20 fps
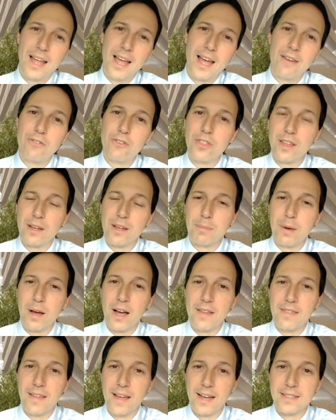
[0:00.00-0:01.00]
Everything
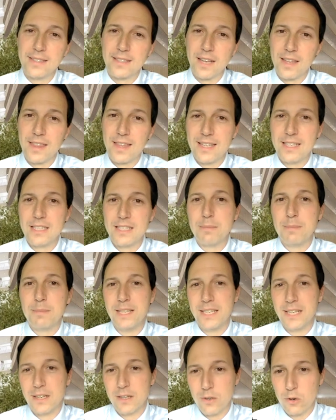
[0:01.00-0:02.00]
behind that is either
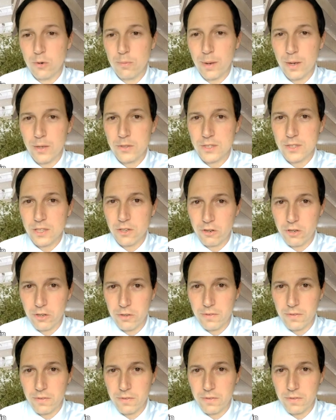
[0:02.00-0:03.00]
intermediate or
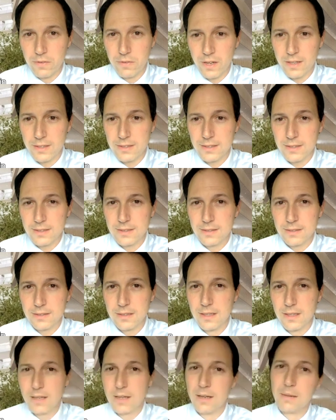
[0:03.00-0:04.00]
posterior uveitis.
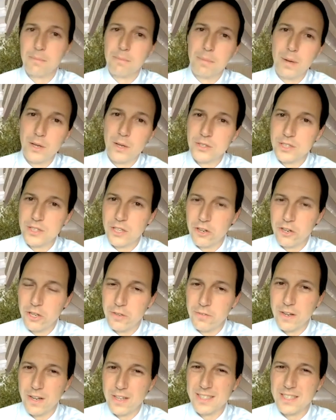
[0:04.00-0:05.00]
Posterior
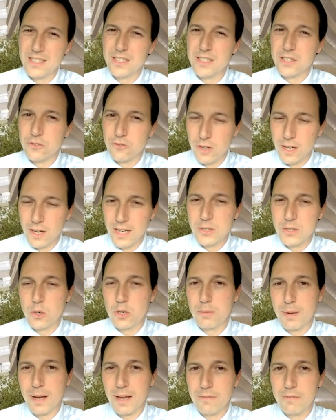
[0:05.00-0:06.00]
uveitis is really talking
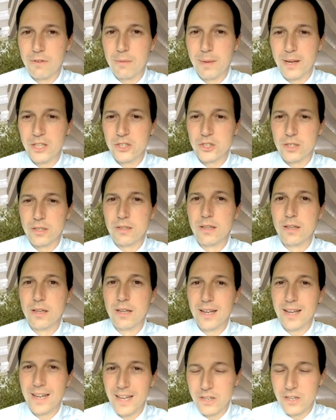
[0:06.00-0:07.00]
about inflammation
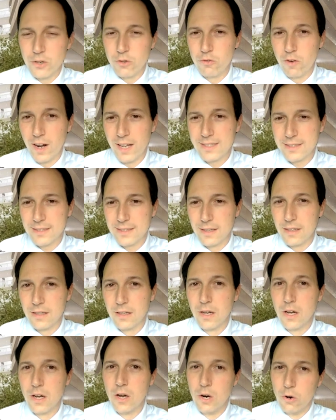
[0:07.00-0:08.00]
in your retina
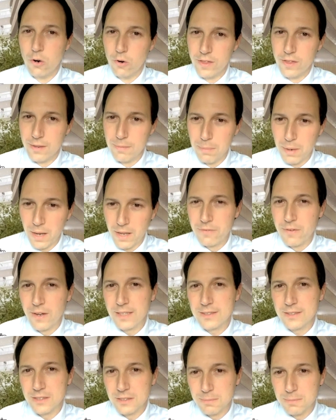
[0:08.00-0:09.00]
or in the blood
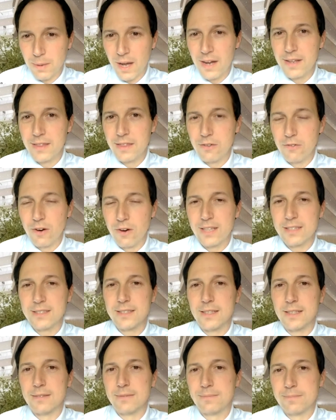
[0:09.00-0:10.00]
vessels behind the
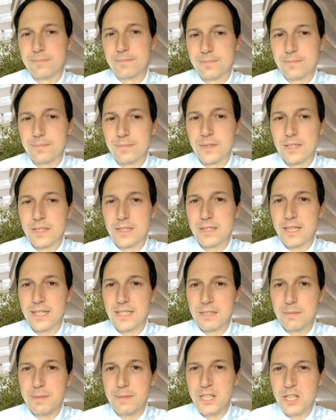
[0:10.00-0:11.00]
retina. So
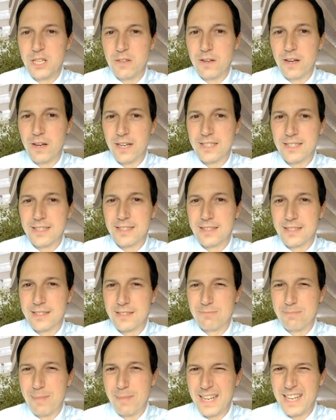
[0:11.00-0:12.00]
intermediate uveitis
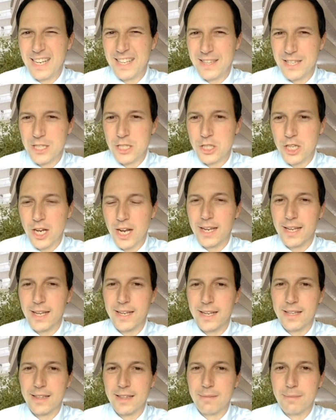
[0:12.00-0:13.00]
is mainly in the jelly
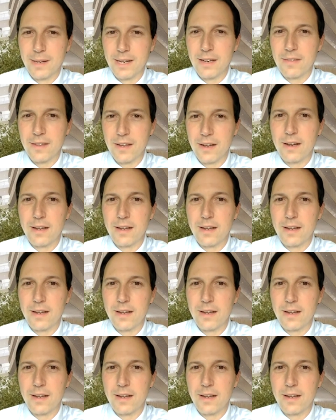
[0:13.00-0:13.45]
in the middle of the